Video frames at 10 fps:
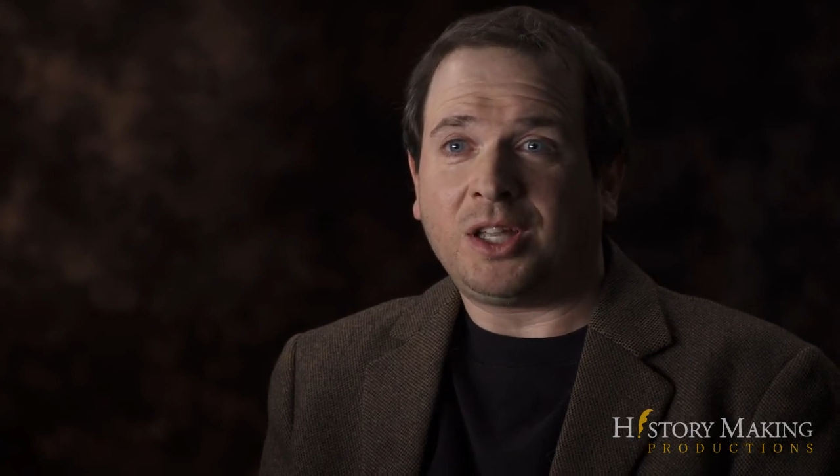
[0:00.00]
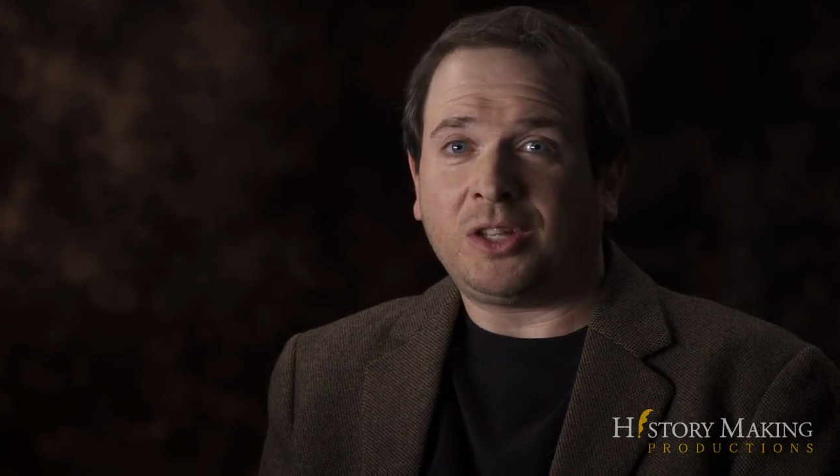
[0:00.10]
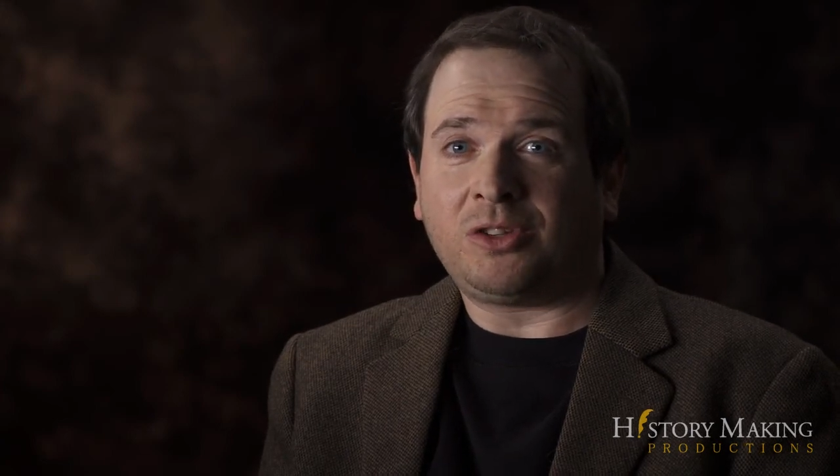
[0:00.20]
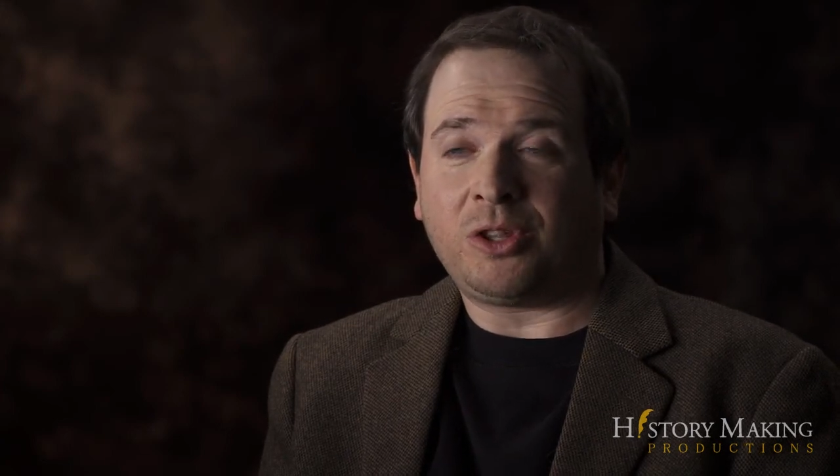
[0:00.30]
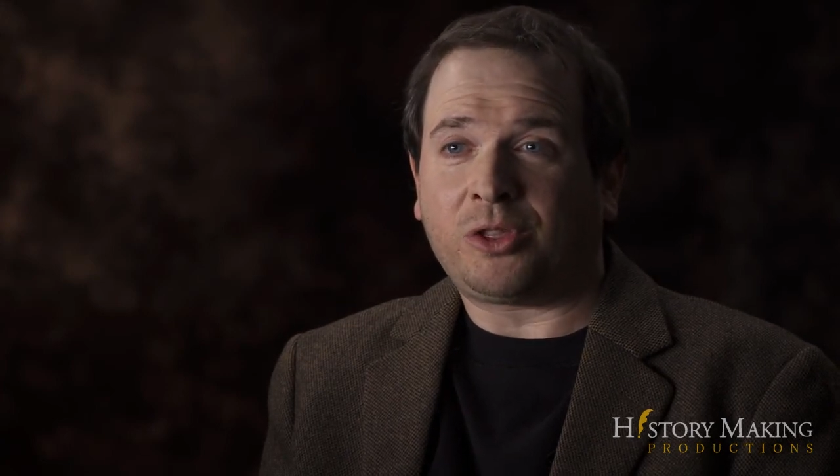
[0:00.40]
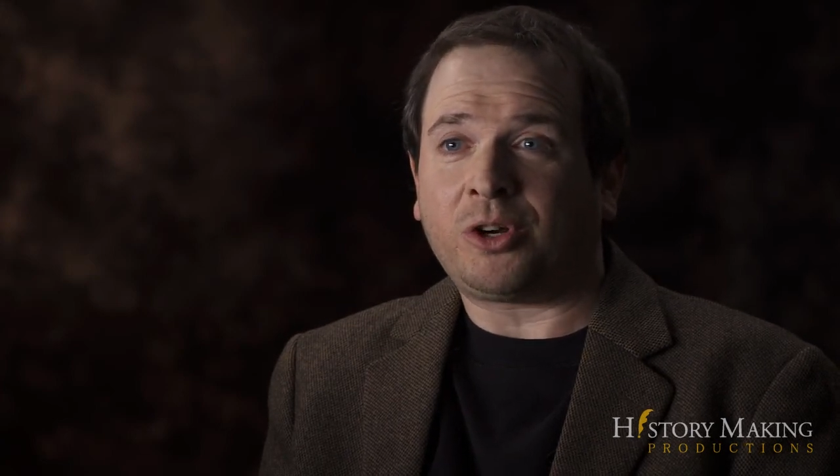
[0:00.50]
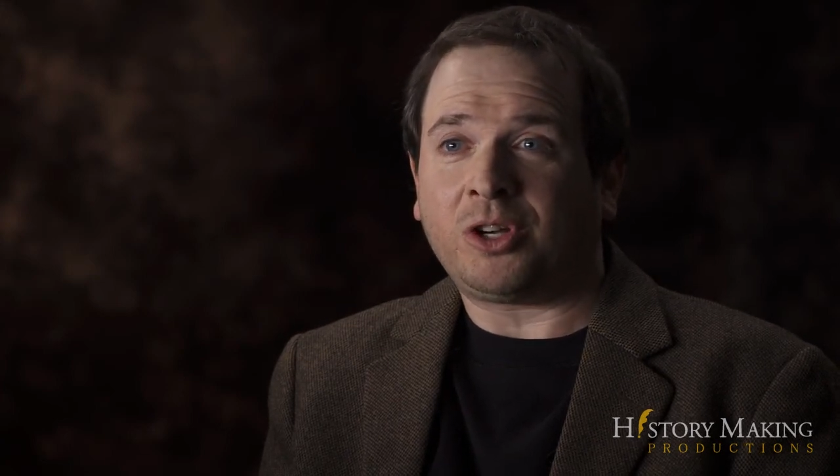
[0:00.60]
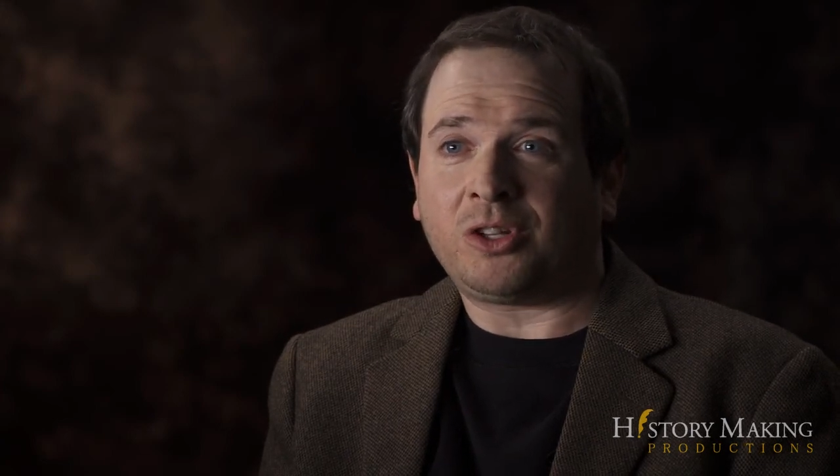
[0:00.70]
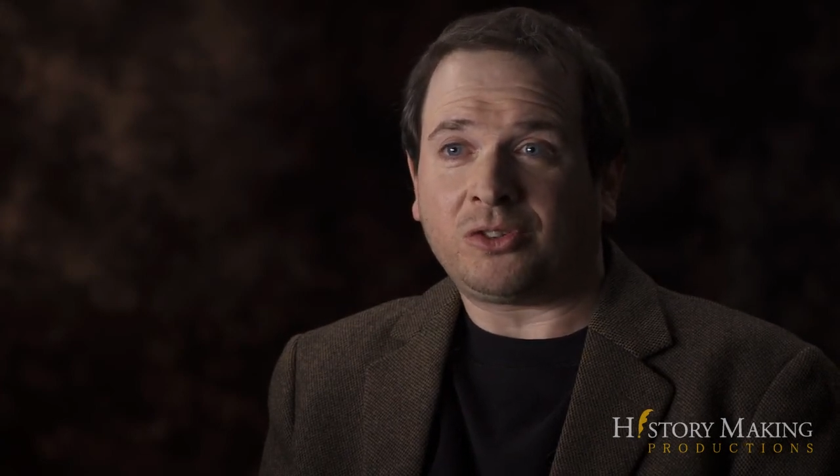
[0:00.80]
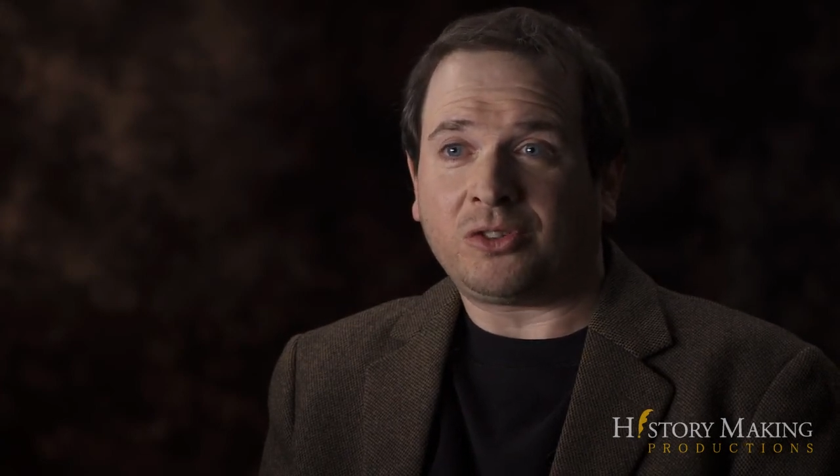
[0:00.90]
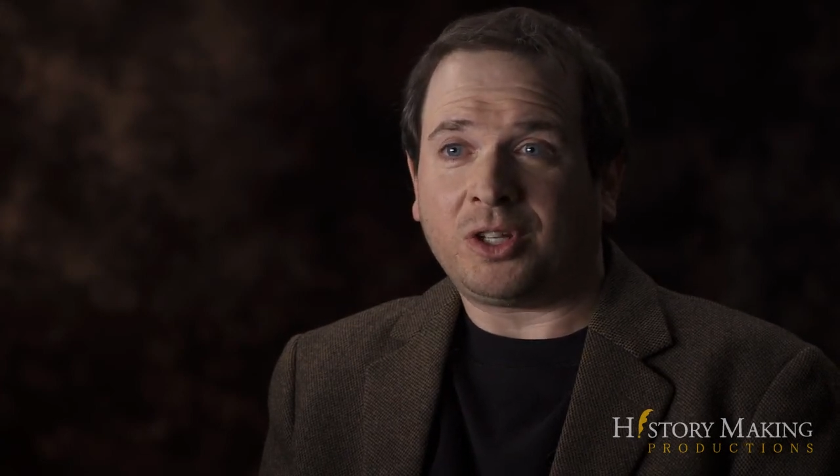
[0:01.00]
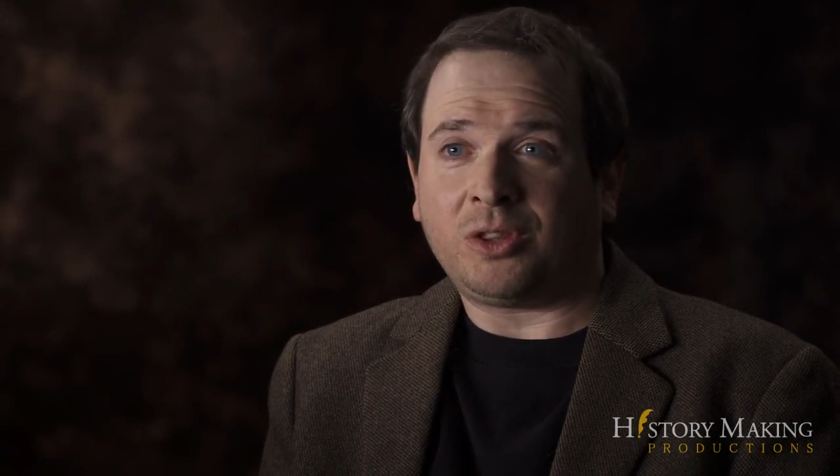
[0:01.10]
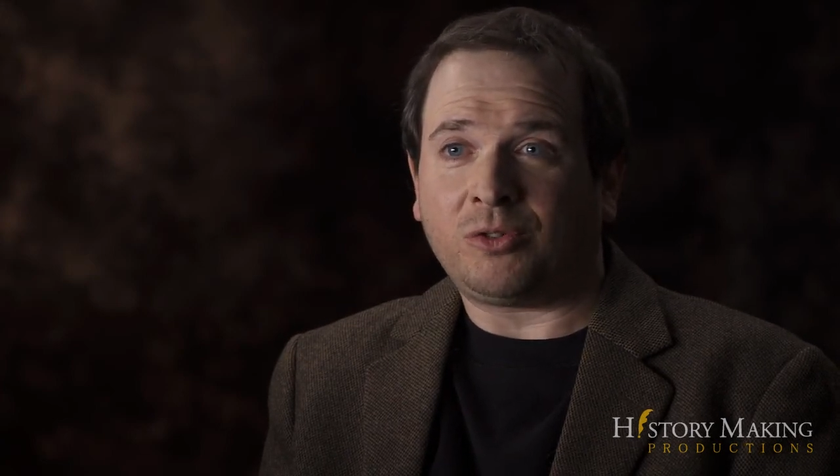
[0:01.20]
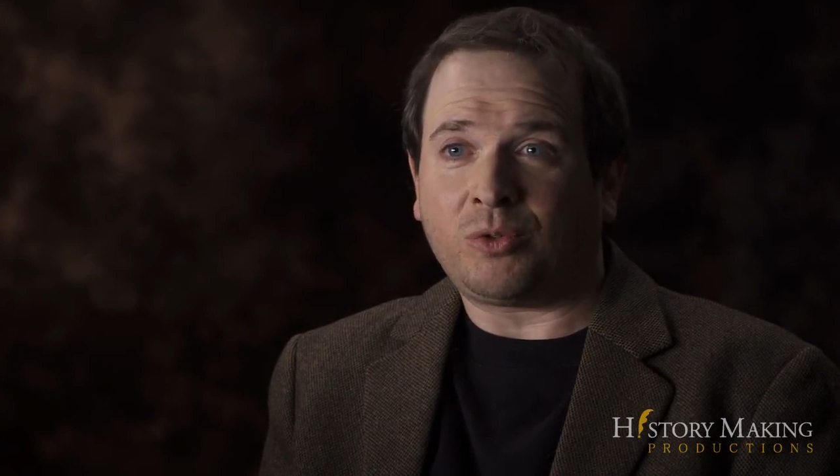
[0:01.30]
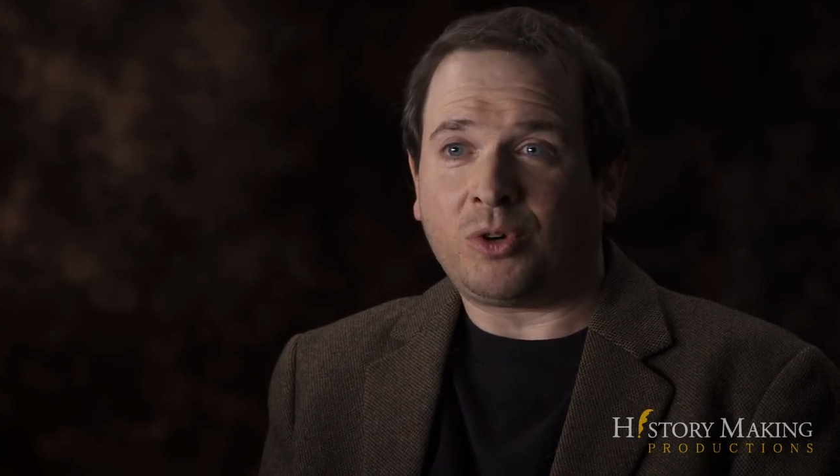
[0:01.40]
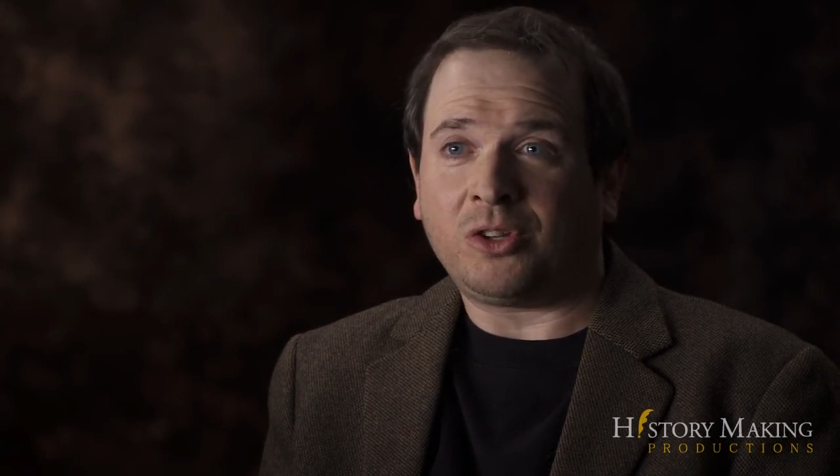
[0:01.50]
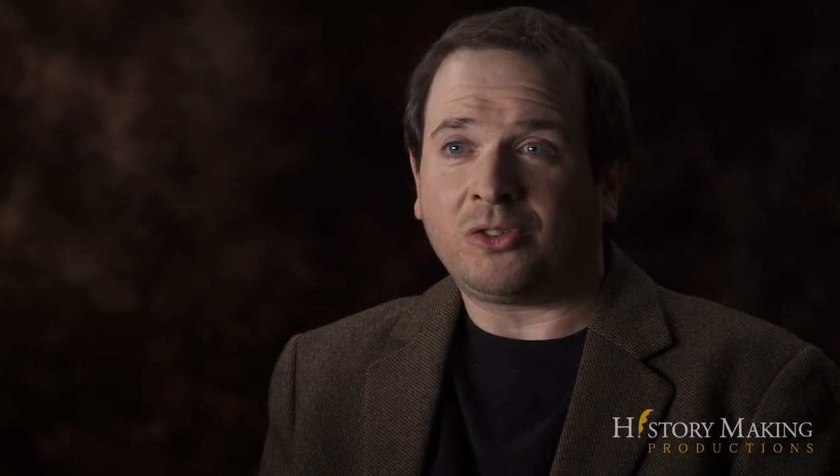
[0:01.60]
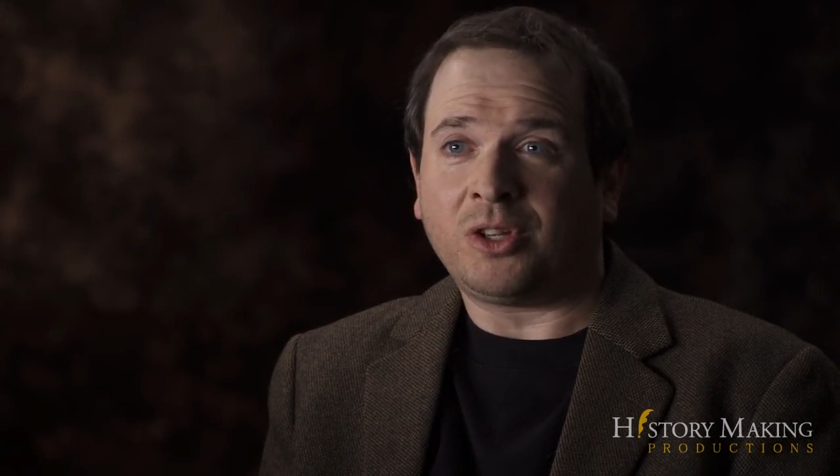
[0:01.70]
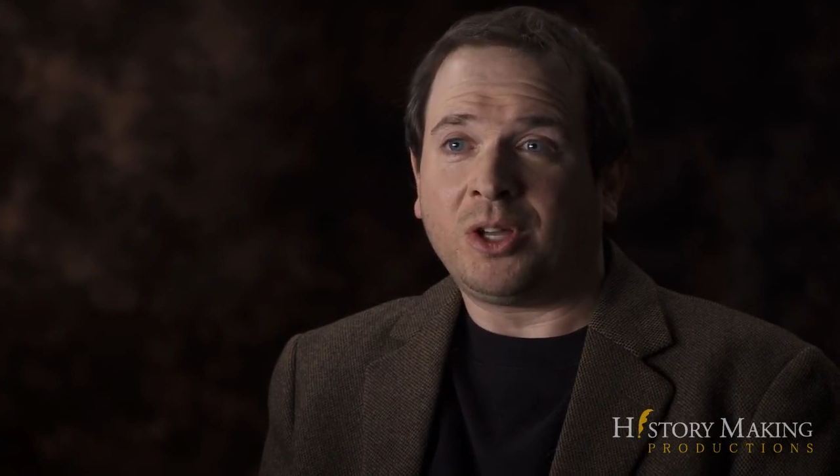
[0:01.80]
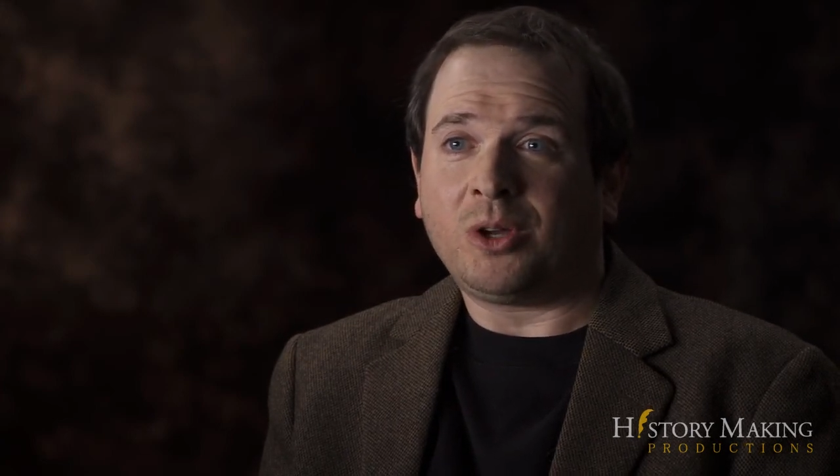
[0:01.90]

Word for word: into the thirties and the forties.